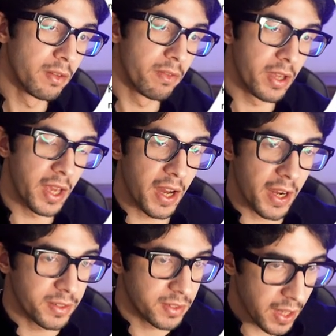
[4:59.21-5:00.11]
the
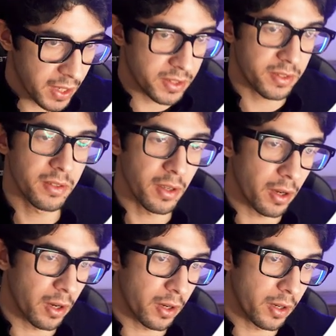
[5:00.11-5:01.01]
AI takes
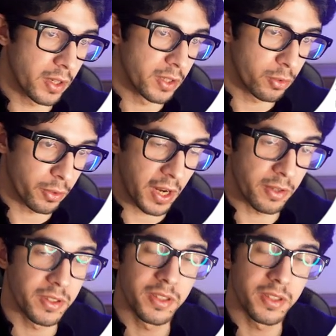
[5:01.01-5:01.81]
into account